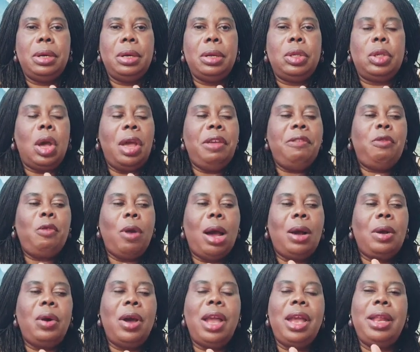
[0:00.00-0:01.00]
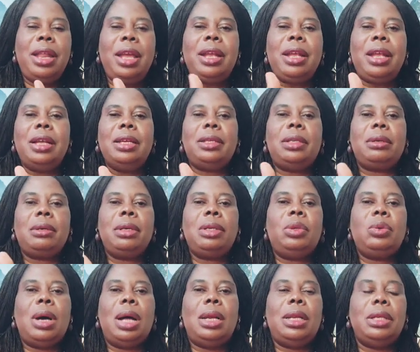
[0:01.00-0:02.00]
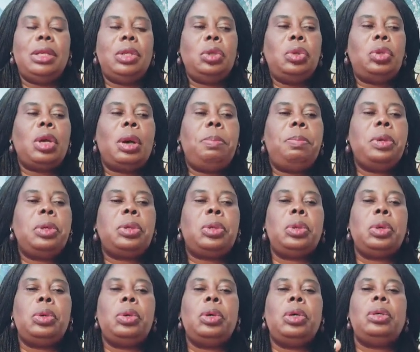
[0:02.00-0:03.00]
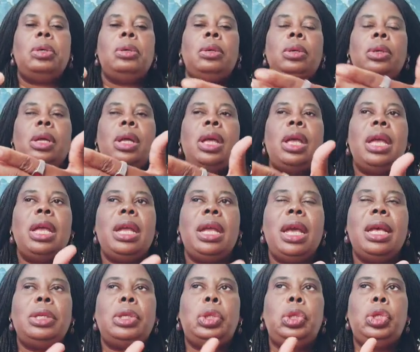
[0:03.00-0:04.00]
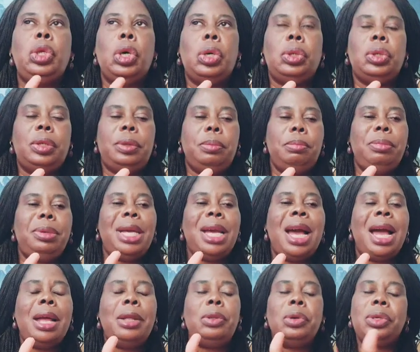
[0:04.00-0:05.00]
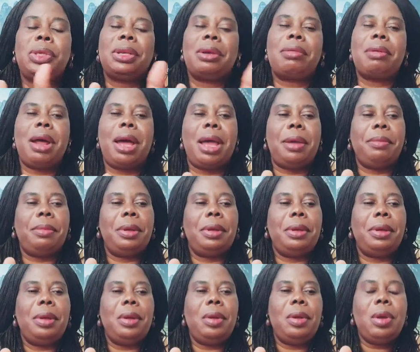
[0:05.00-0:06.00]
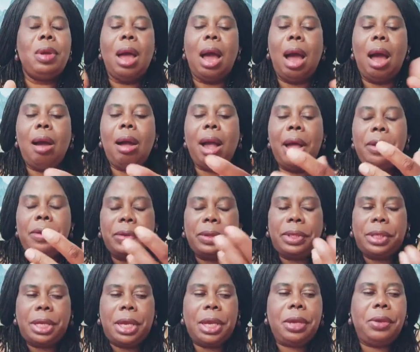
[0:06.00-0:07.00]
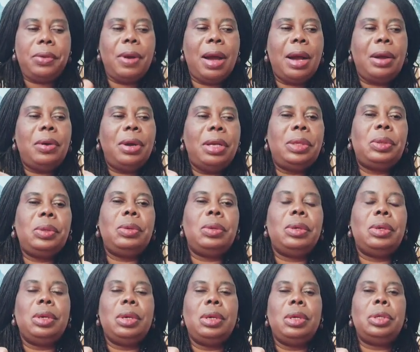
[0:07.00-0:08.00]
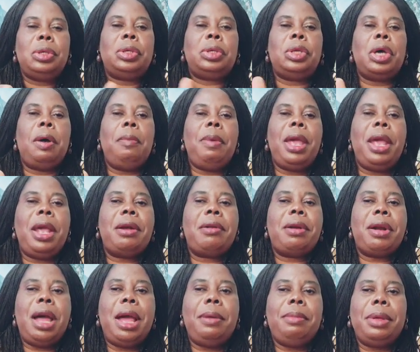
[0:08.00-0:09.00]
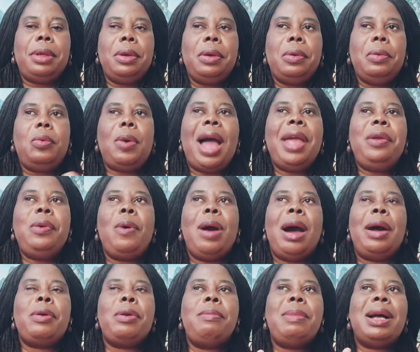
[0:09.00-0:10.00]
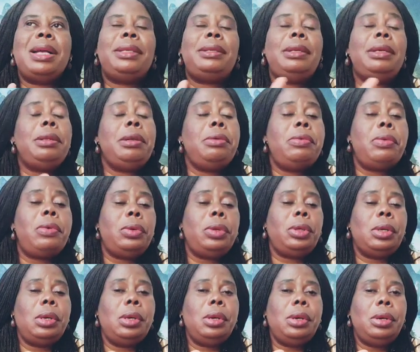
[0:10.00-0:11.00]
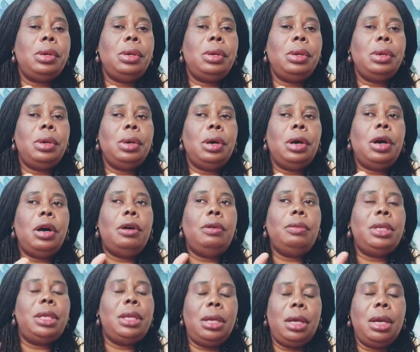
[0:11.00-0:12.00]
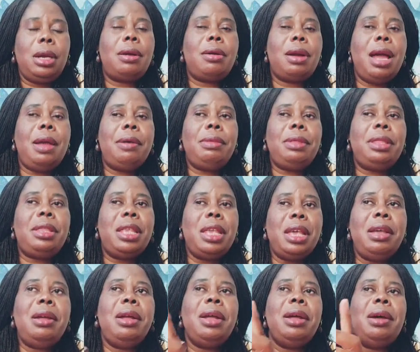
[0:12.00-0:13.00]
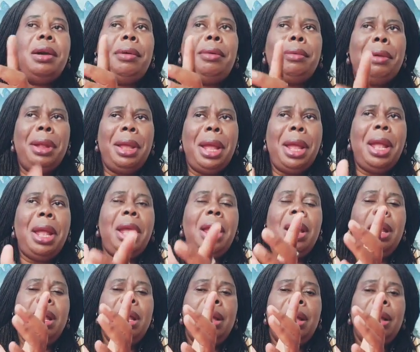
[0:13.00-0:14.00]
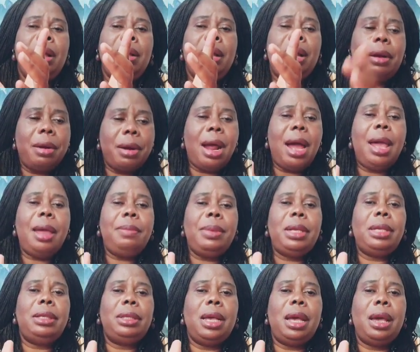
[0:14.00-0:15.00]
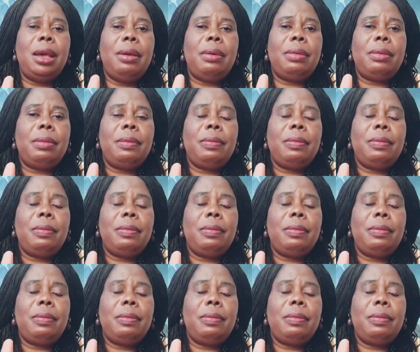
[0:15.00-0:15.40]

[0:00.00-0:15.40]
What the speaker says: So if you are going against ritualists, you're supposed to go against those behind those crimes. How can you think you are going to stop a crime while you are romancing the roots of the crime, the real crime itself?